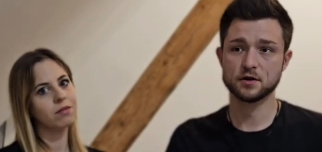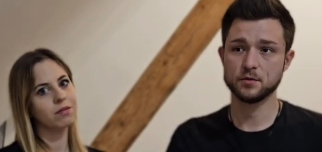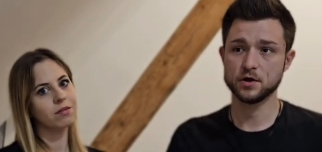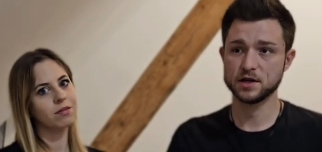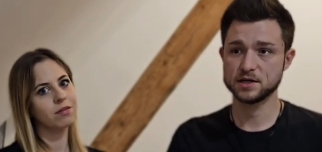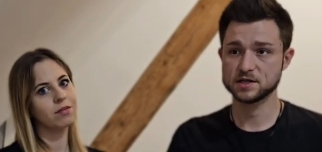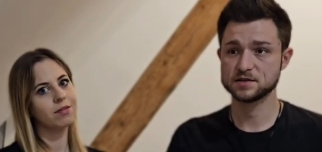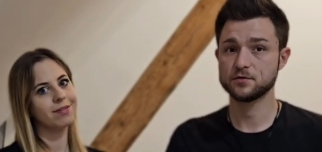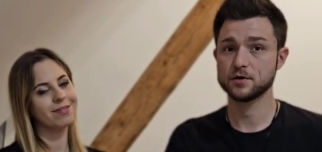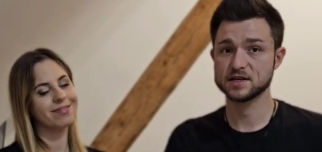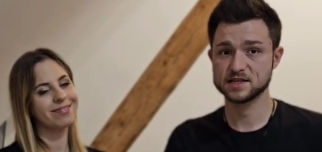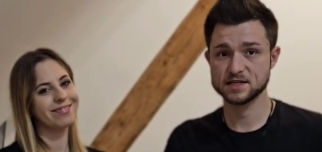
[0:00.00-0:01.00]
Speaker 1: communities
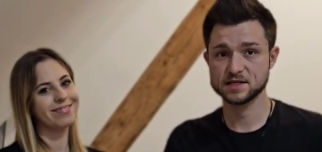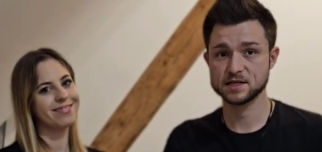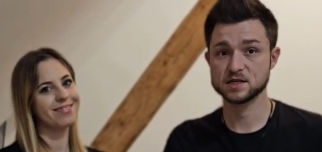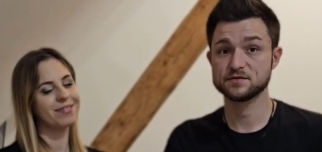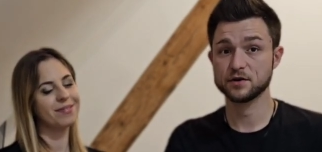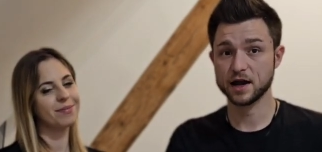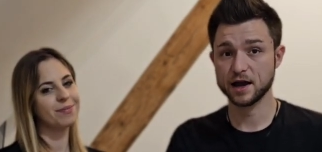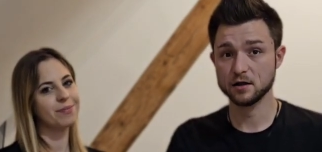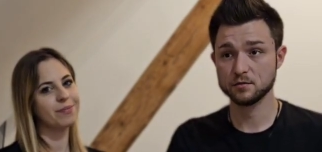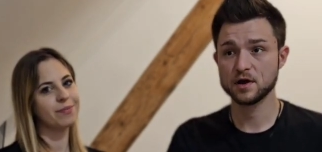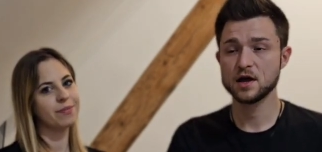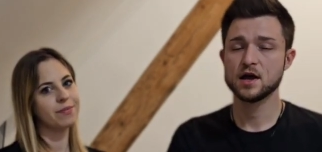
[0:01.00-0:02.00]
for assistance, for
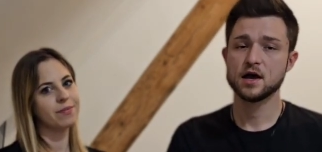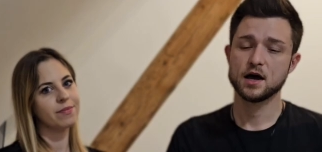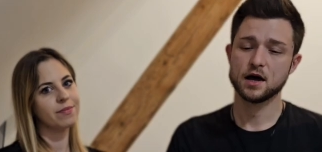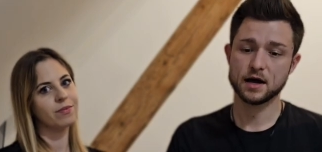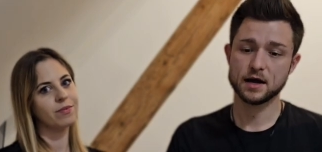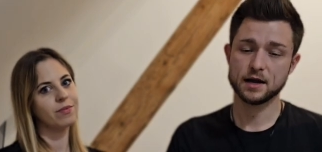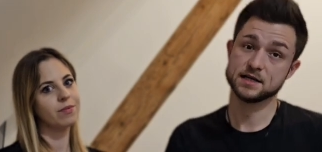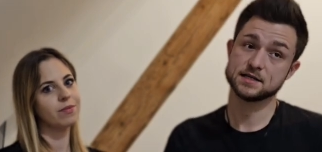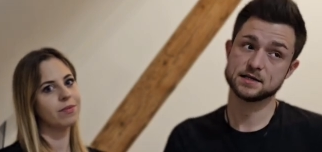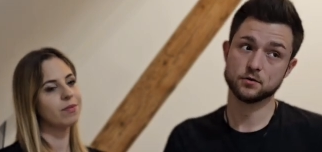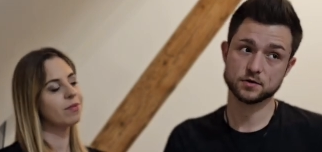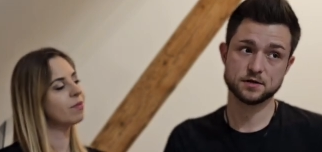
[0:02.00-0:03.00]
help. Uh,
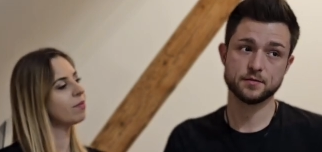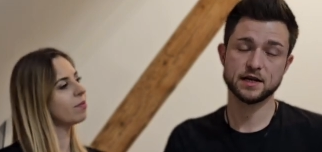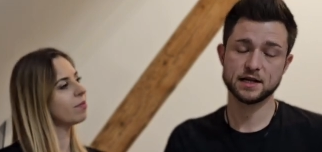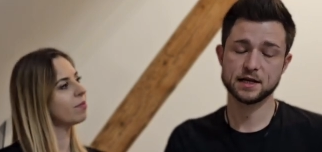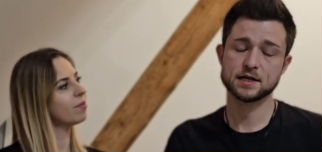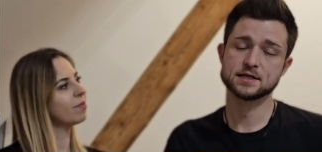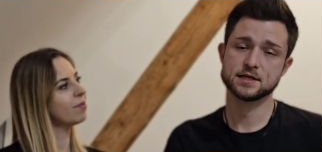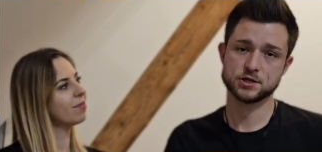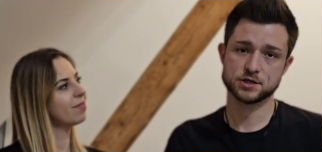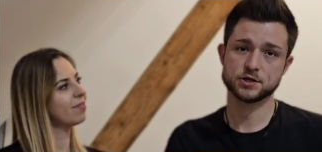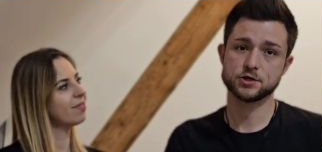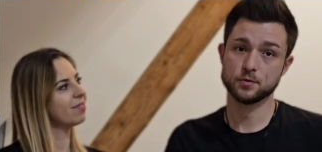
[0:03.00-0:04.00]
is ultimately the
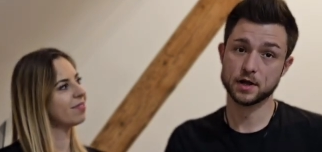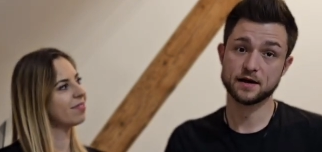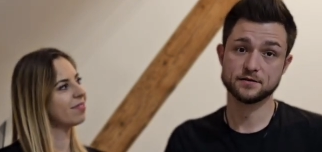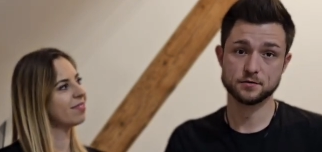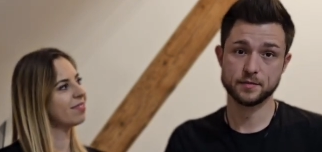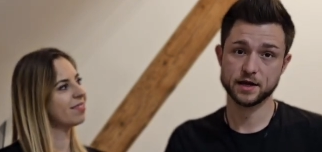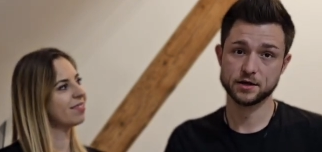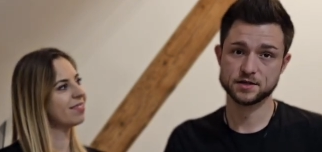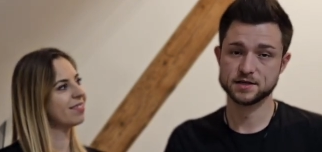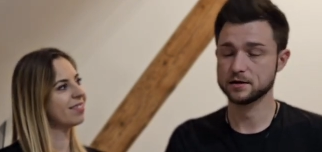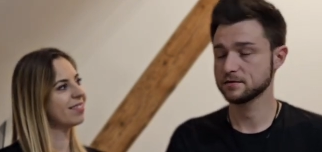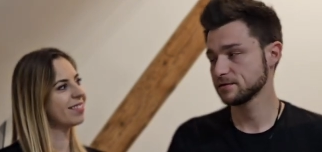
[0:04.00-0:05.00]
decision that you will have to make
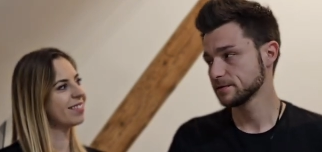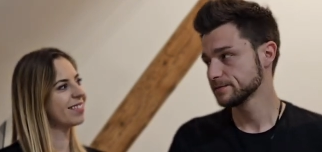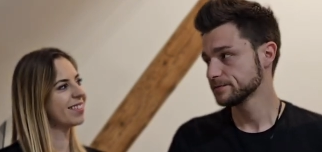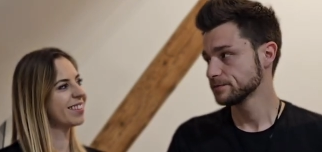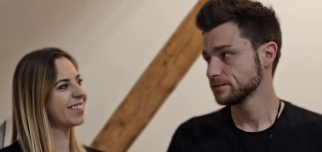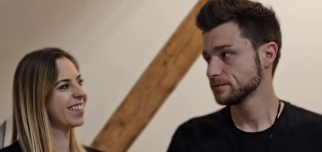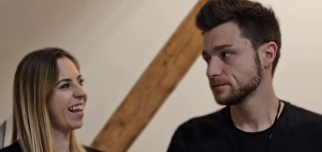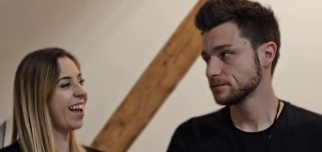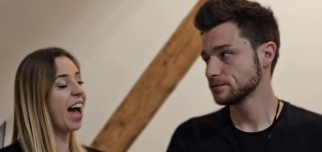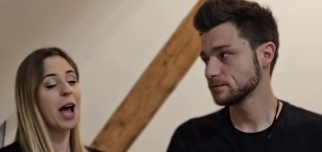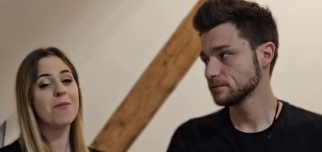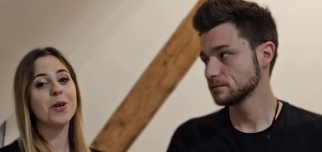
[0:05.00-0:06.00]
yourself.
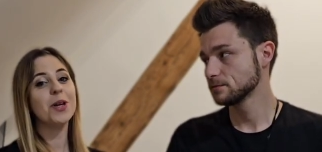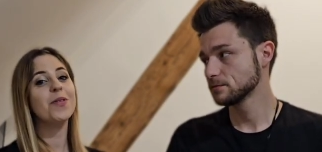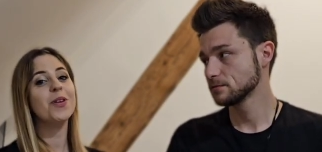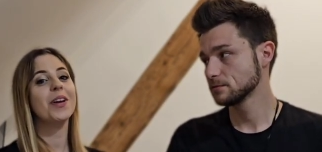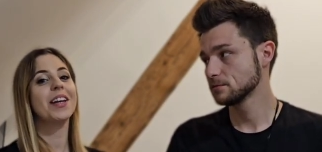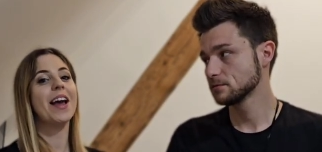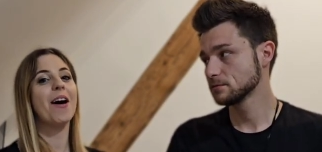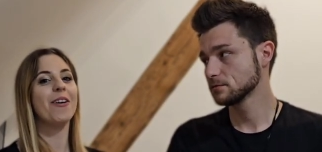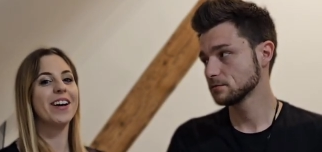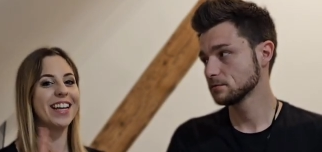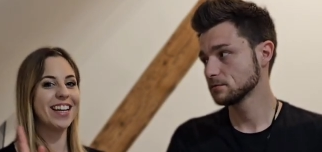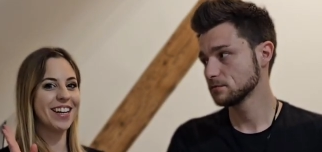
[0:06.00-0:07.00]
Speaker 2: I believe you can now
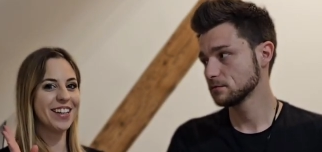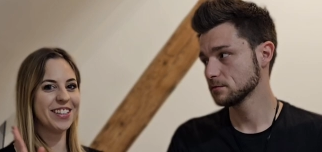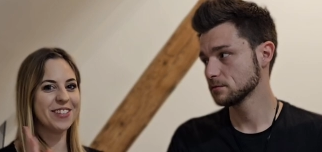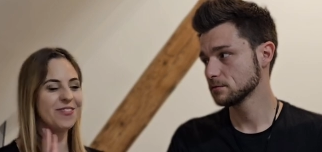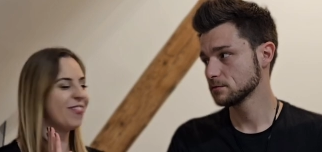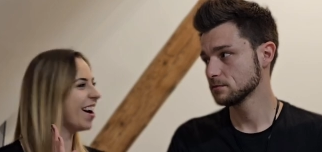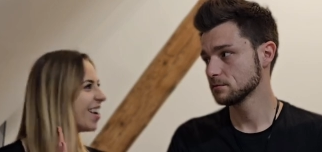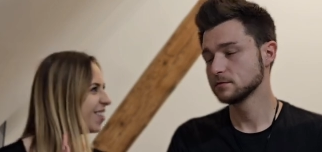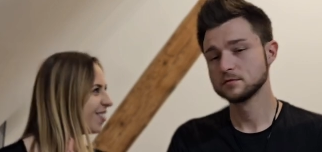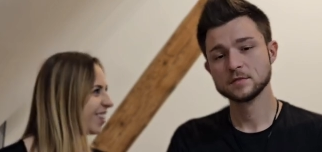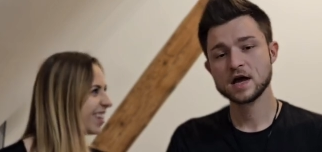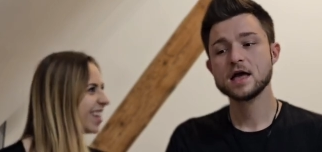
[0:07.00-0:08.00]
hear the
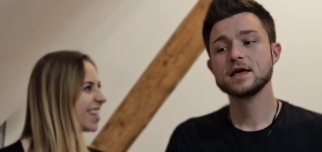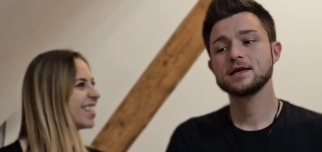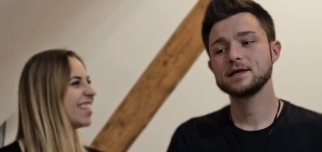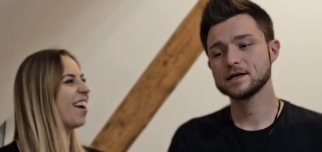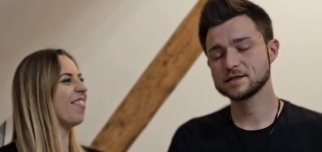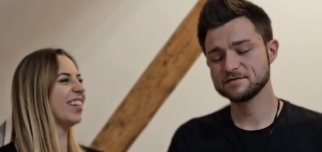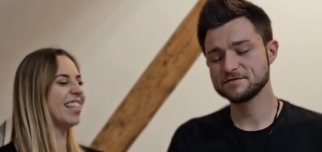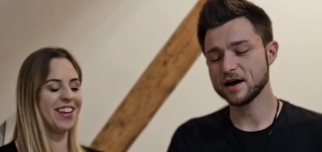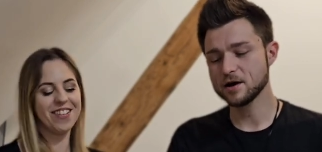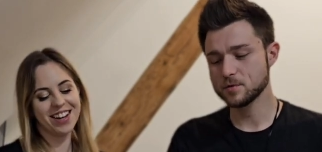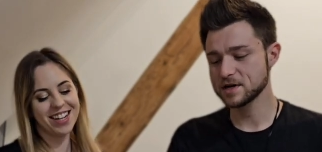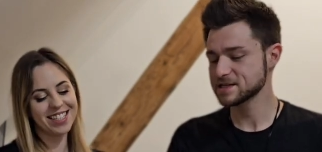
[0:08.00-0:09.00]
fireworks. Yes, the
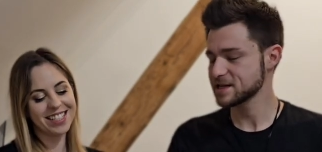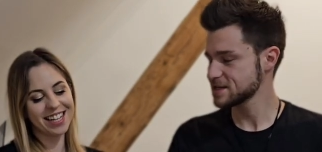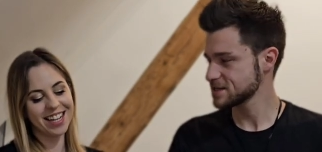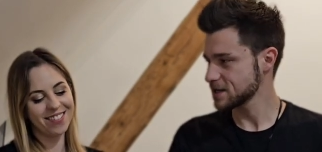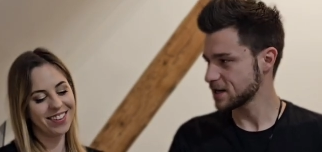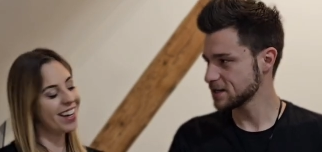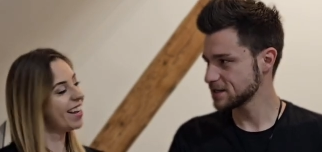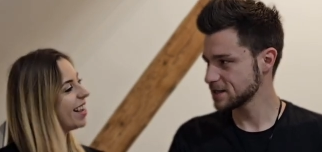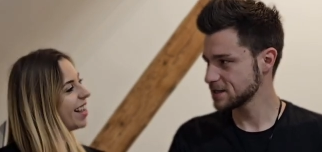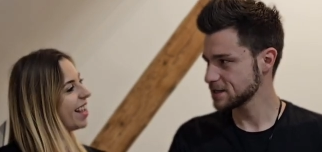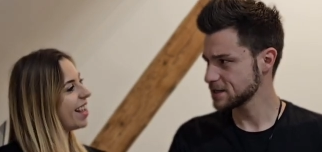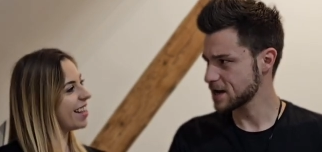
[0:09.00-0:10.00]
fireworks have
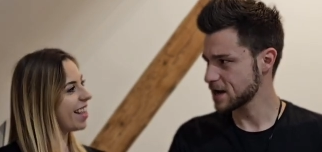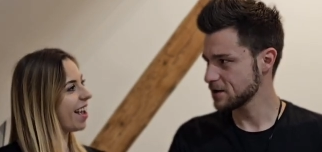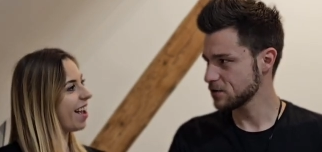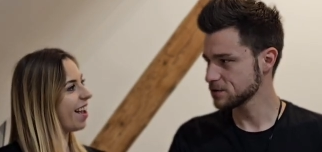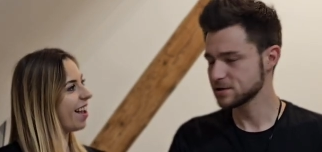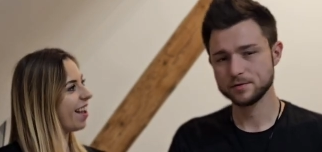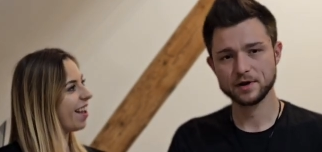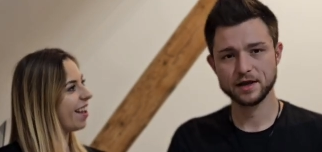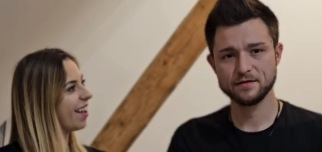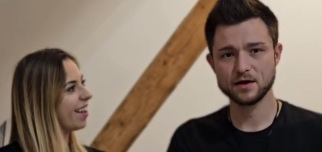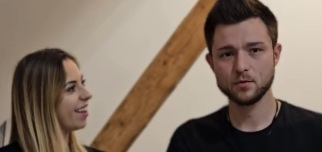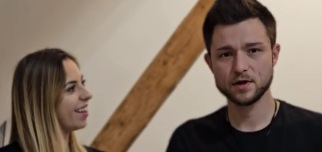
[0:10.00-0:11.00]
started, and yeah. I also
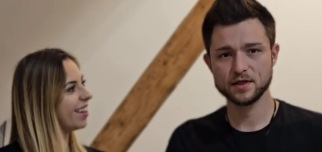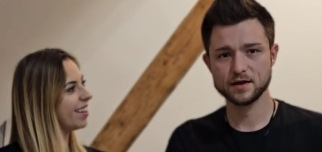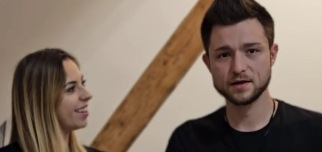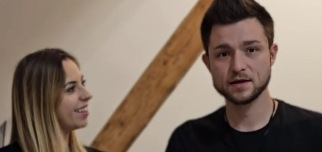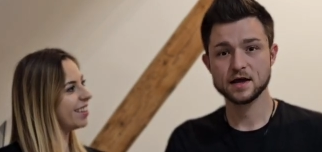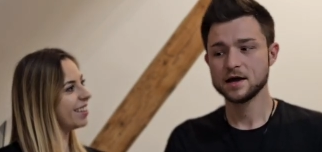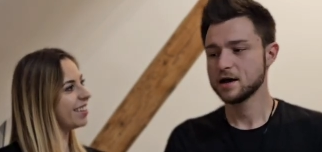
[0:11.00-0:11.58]
Speaker 1: believe that with it,